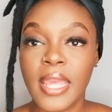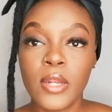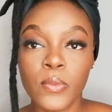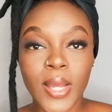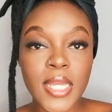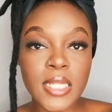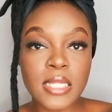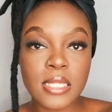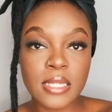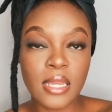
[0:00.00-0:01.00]
it
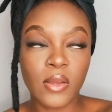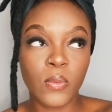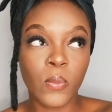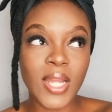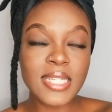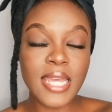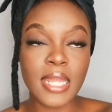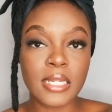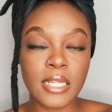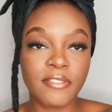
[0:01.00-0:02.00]
was
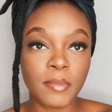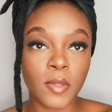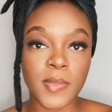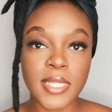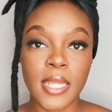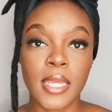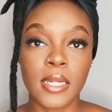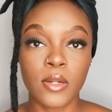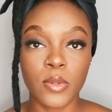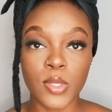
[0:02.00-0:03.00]
110, if I'm not
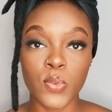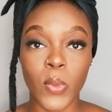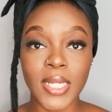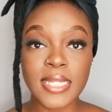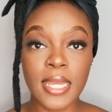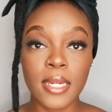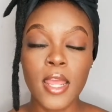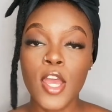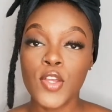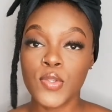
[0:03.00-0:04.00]
mistaken. It was
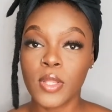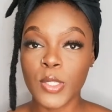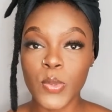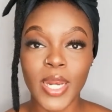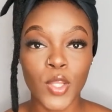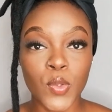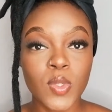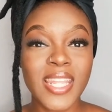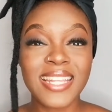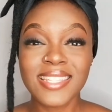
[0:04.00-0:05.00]
110, so that's what I
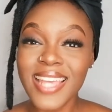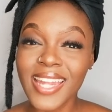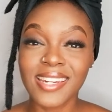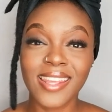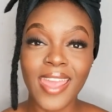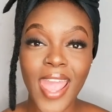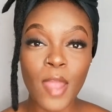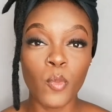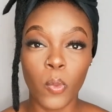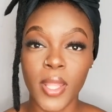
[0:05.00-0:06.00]
used. Inside it
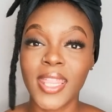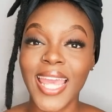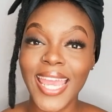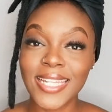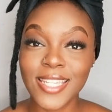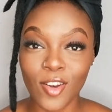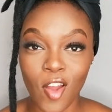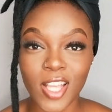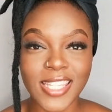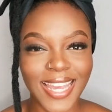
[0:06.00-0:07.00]
came with 18
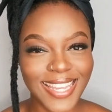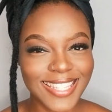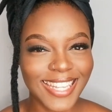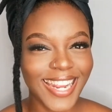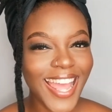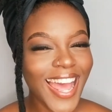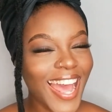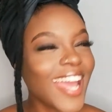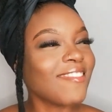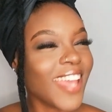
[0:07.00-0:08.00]
locks. Like I said,
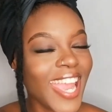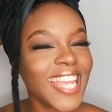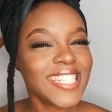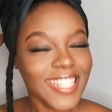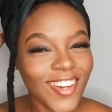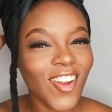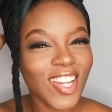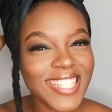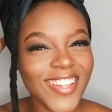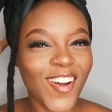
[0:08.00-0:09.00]
I have 18
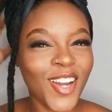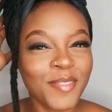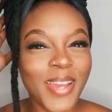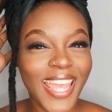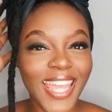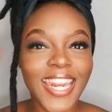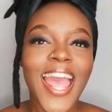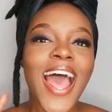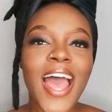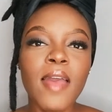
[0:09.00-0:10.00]
locks on my head.
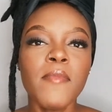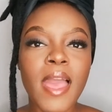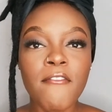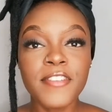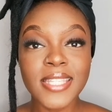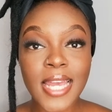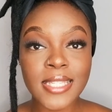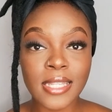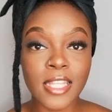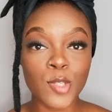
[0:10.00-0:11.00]
I am
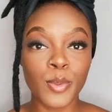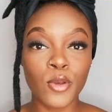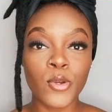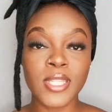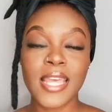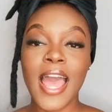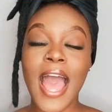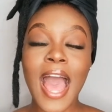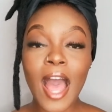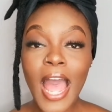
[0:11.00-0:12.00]
emphasizing this because
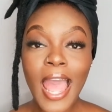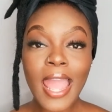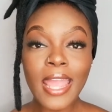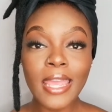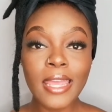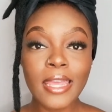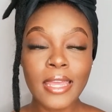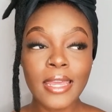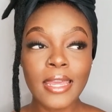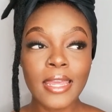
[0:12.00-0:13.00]
I
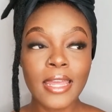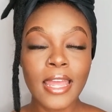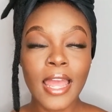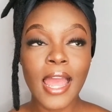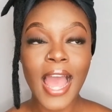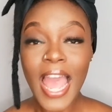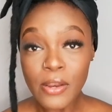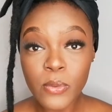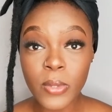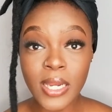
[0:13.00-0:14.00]

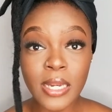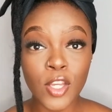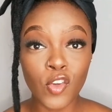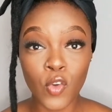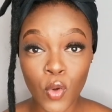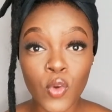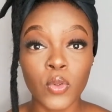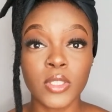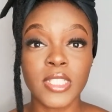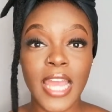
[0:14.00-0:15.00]
really
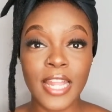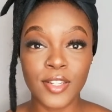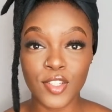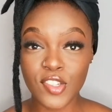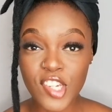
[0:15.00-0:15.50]
googled and